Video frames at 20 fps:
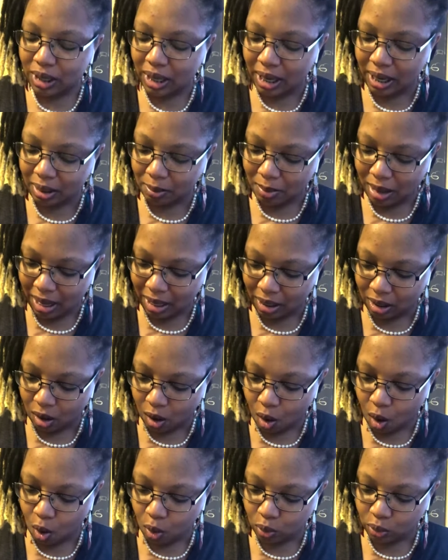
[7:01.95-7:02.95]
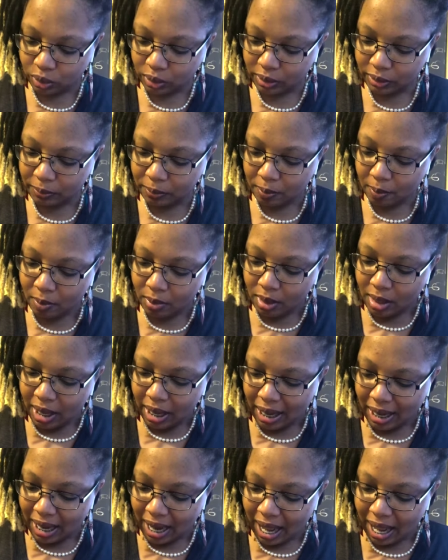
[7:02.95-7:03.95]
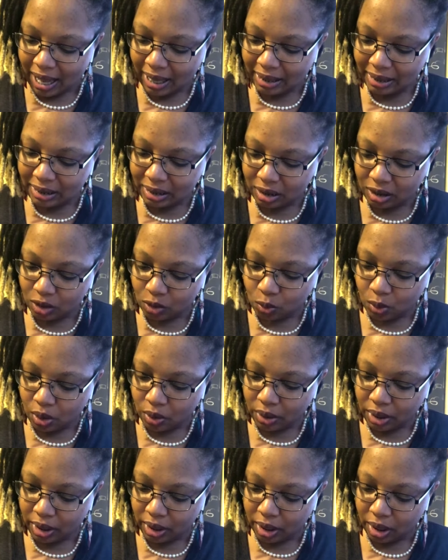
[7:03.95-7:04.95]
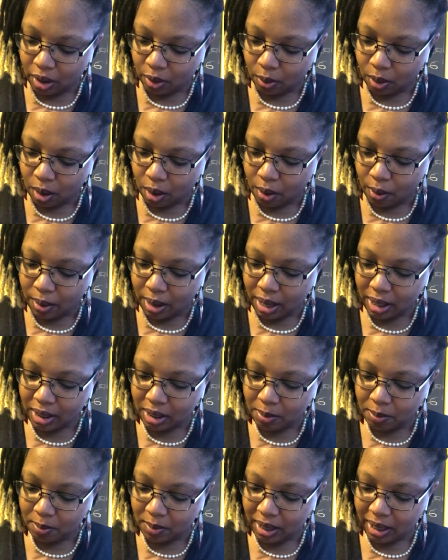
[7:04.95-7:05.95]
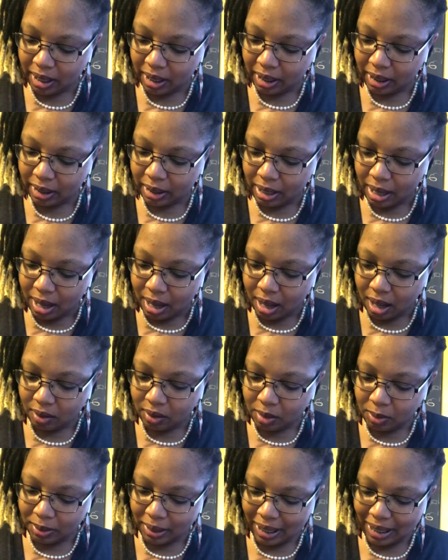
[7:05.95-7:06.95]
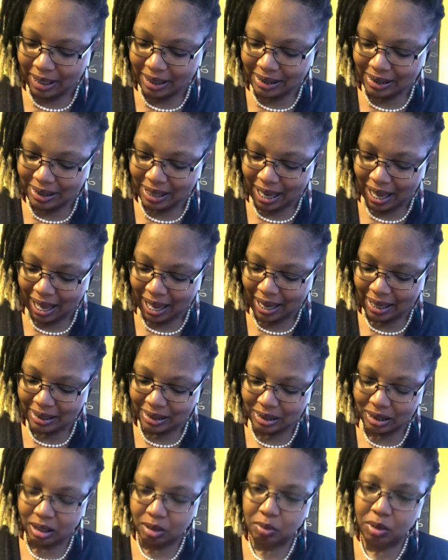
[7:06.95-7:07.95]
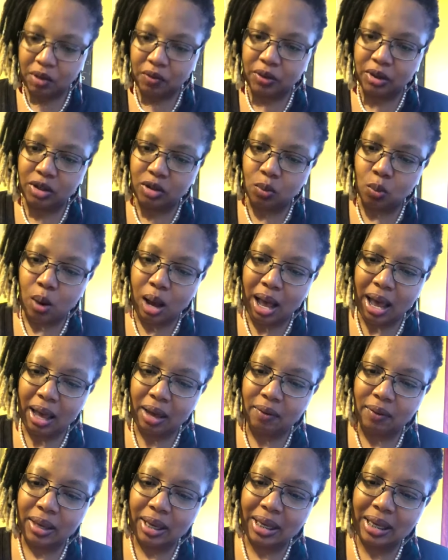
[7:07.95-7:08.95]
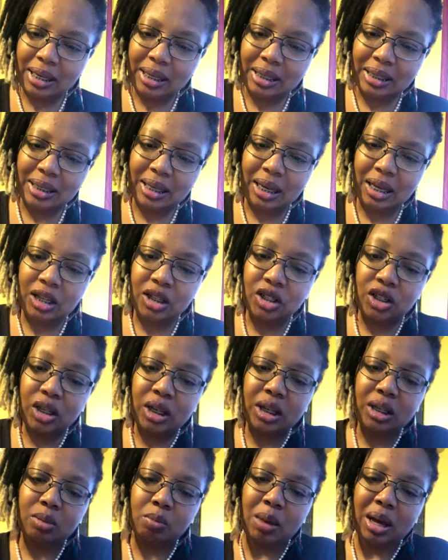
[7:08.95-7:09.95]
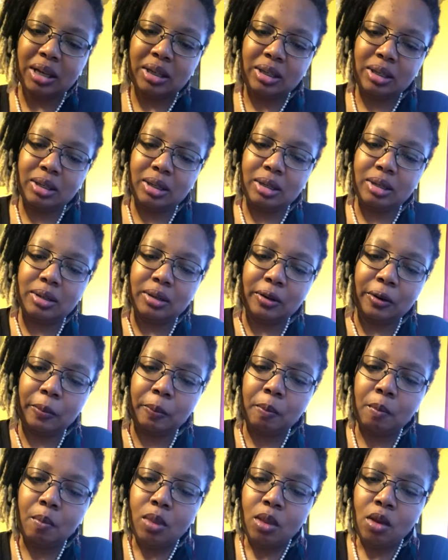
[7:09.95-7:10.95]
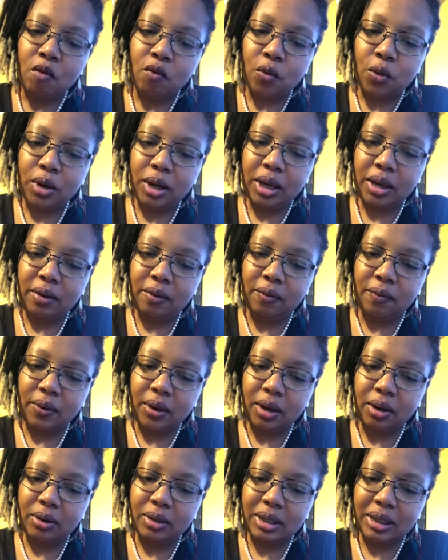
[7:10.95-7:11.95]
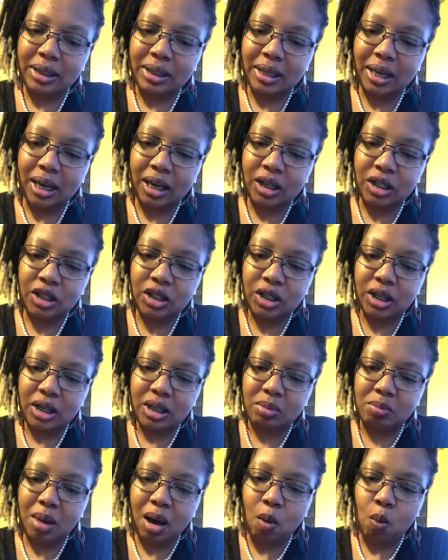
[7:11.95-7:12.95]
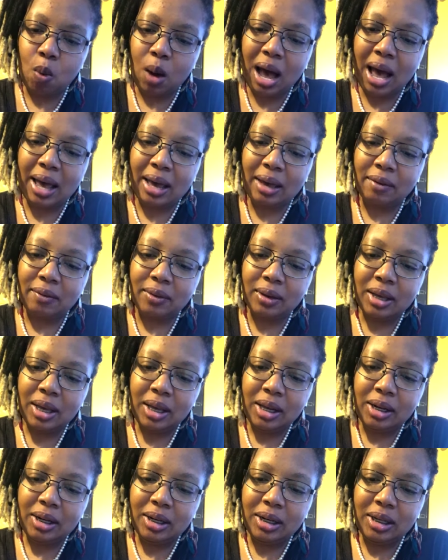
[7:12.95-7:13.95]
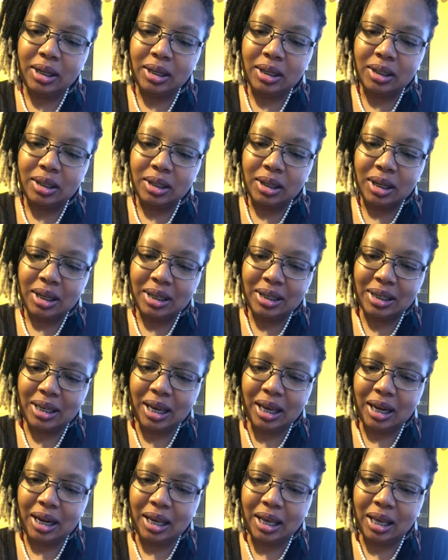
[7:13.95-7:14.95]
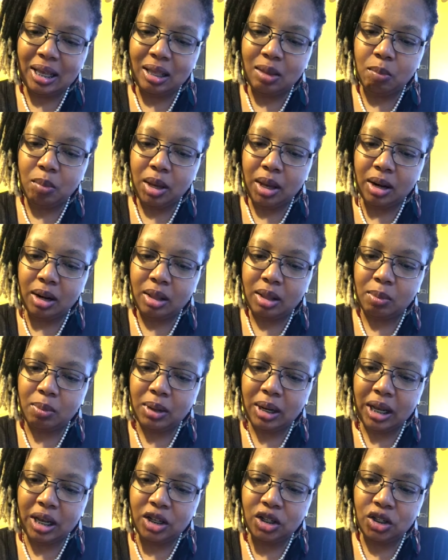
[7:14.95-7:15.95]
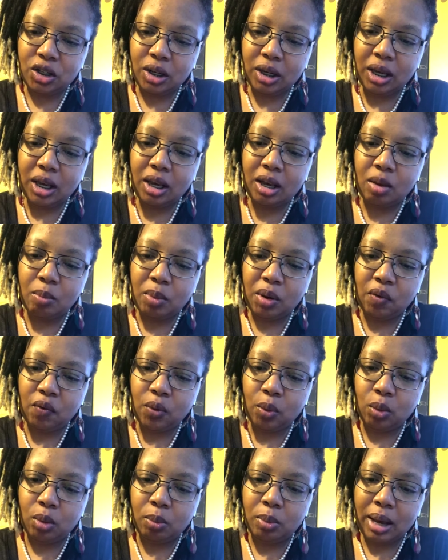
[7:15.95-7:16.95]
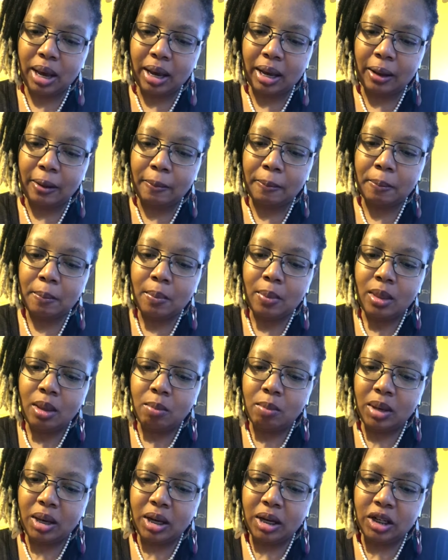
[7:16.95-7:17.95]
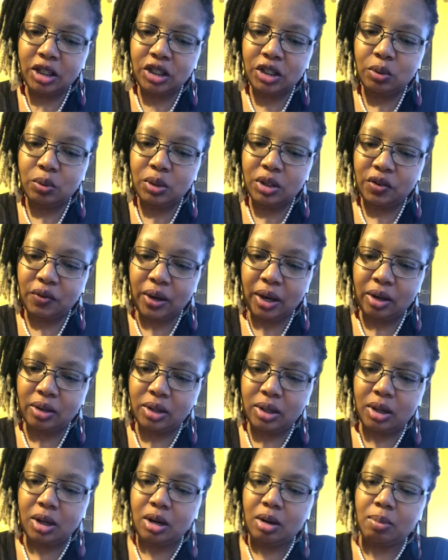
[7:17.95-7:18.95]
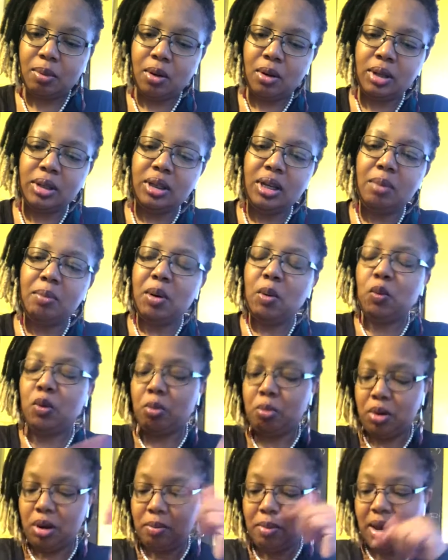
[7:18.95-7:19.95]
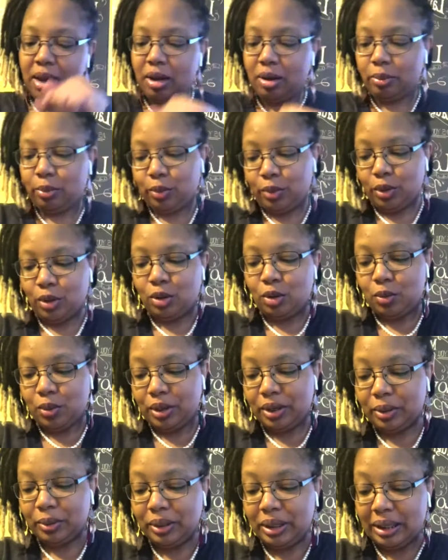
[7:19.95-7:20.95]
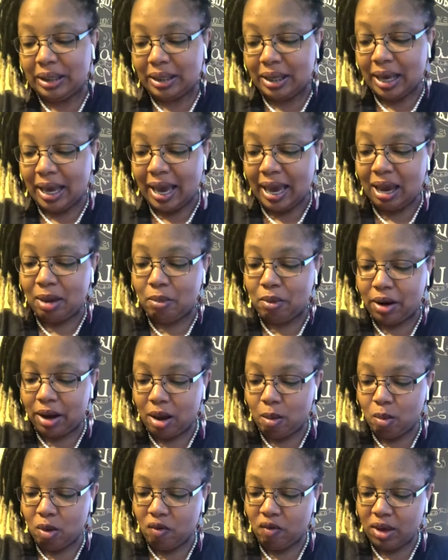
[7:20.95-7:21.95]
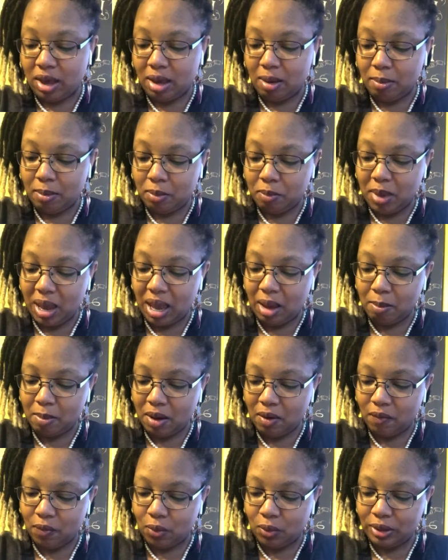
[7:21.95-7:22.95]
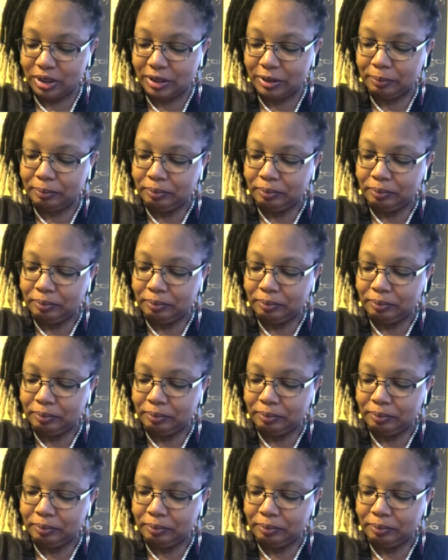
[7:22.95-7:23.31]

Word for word: and my laws. And Isaac dwelt in Gerar. And the men of the place asked him of his wife, and he said, She is my sister. For he feared to say, She is my wife, lest, said he, the men of the place should kill me for Rebekah, because she was fair to look upon. Something I want to bring back up real quick. he said, Abraham obeyed, obeyed my voice